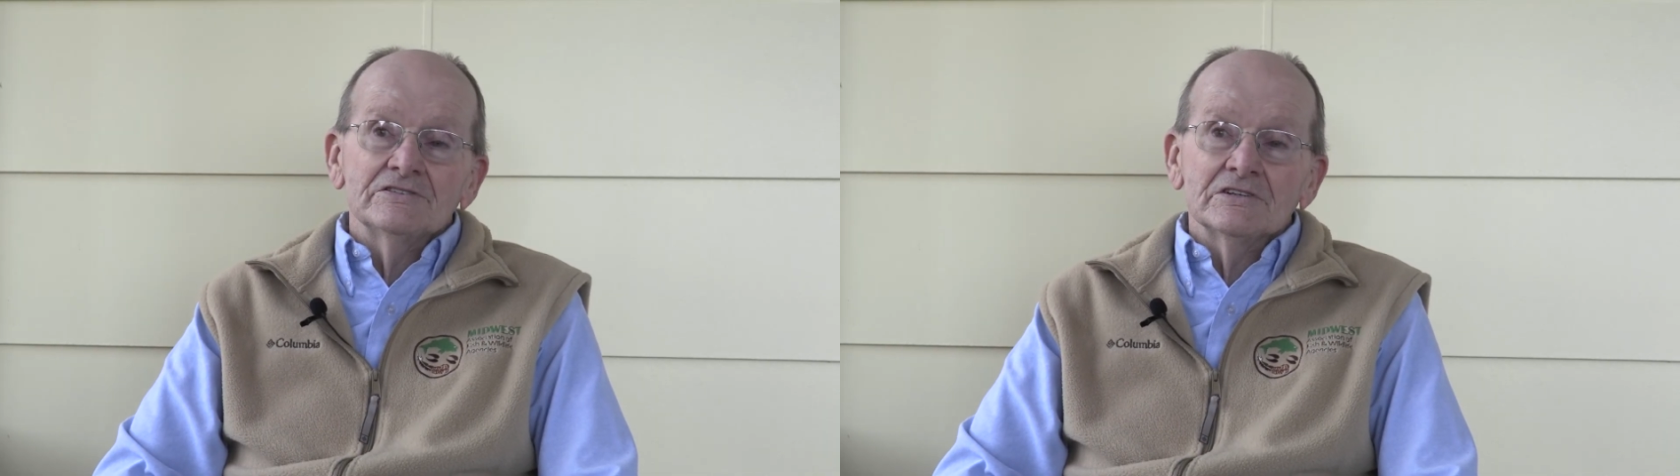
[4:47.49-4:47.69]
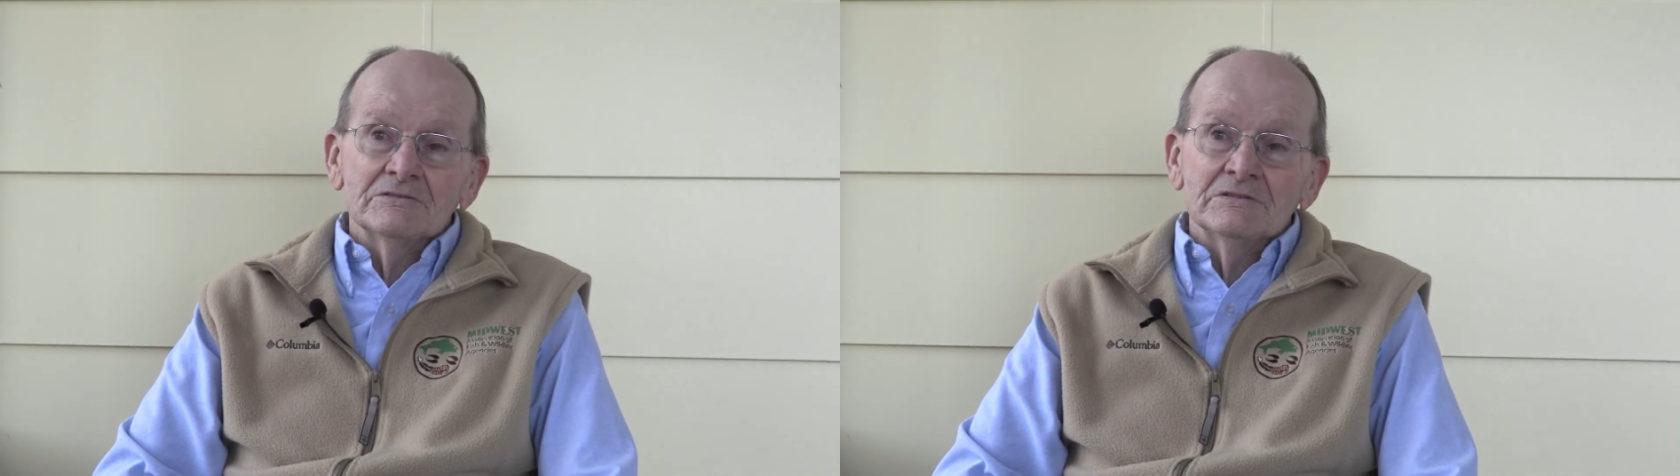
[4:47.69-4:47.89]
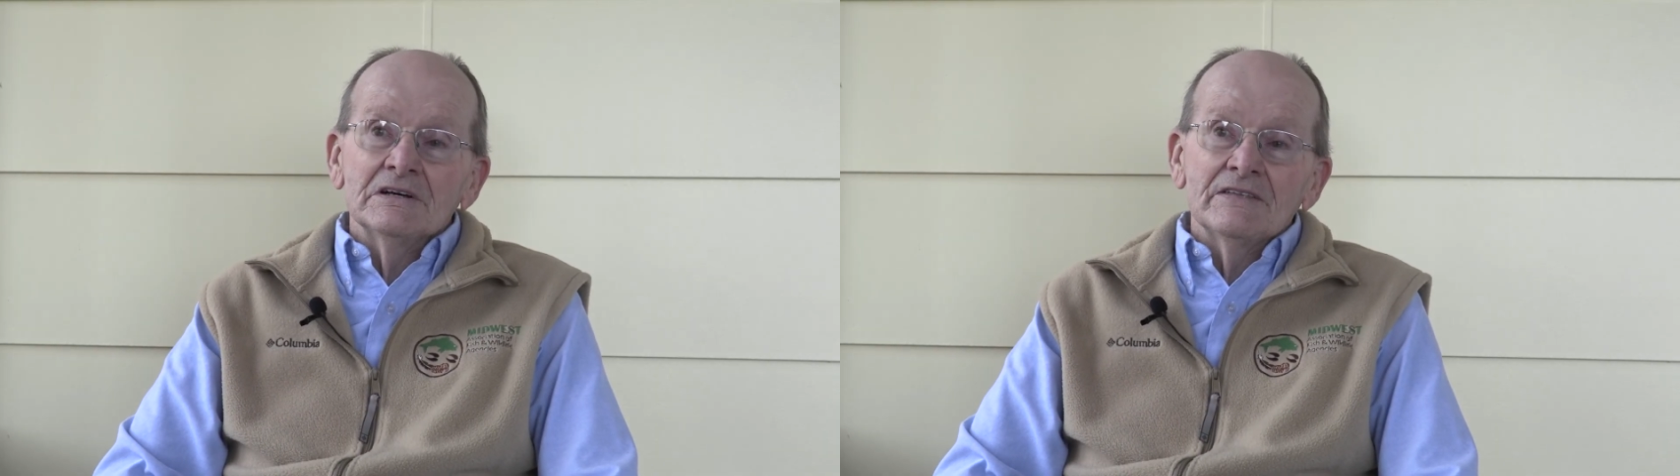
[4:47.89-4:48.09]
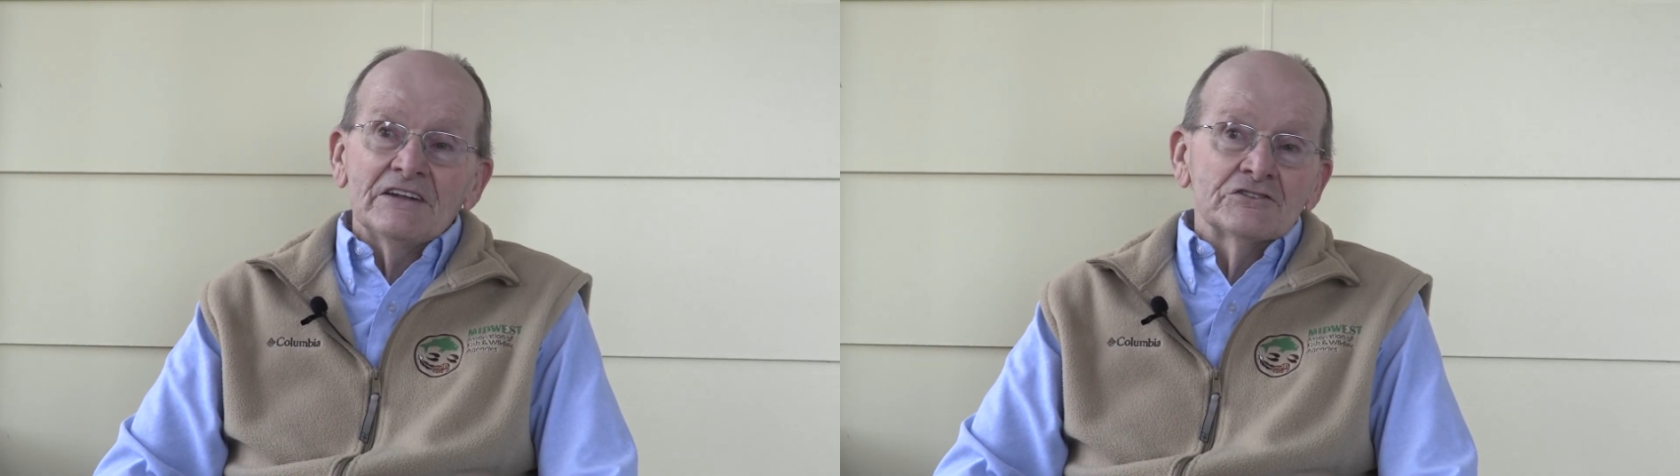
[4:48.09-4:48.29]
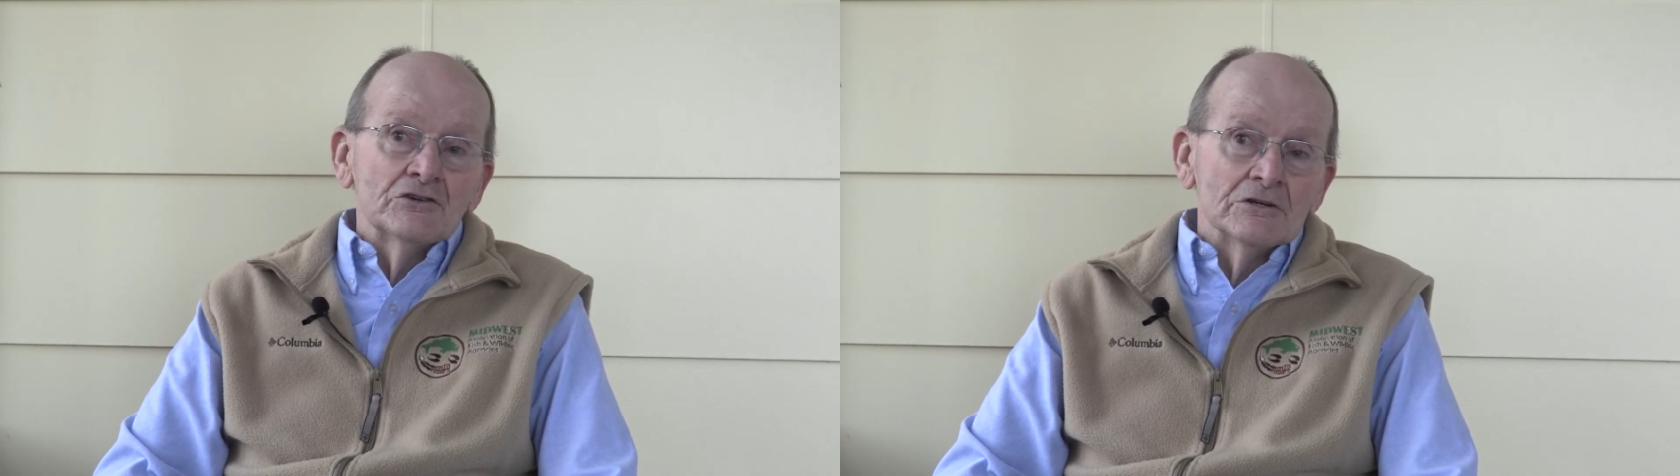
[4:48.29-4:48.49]
So
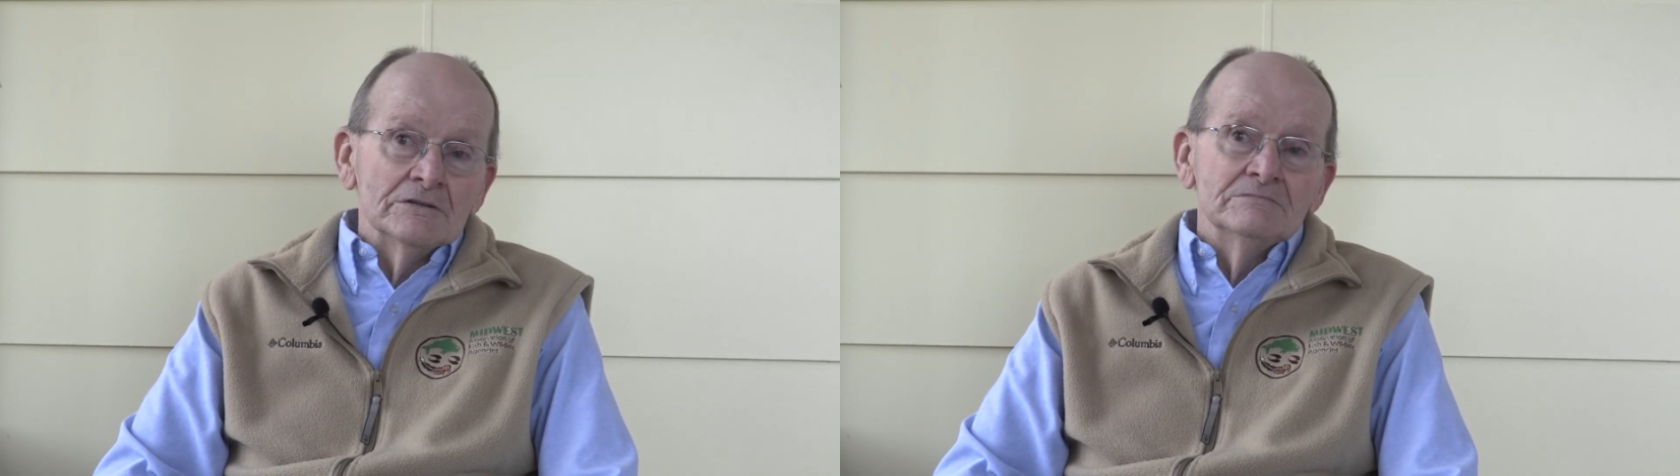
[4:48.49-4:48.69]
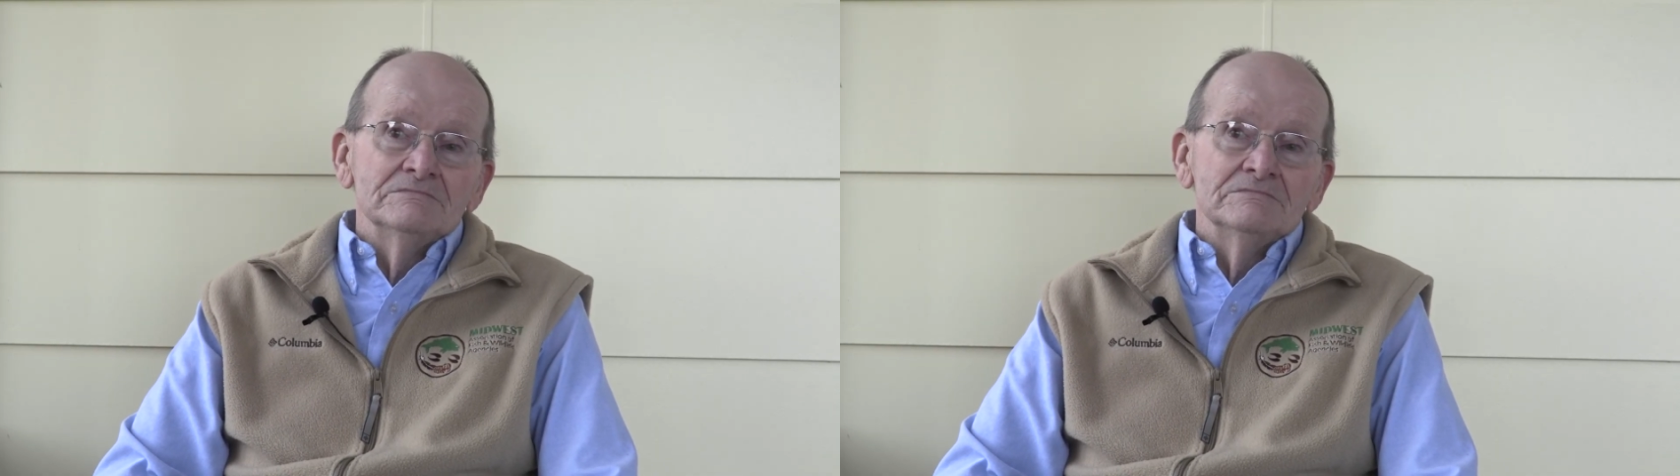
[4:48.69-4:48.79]
that's good.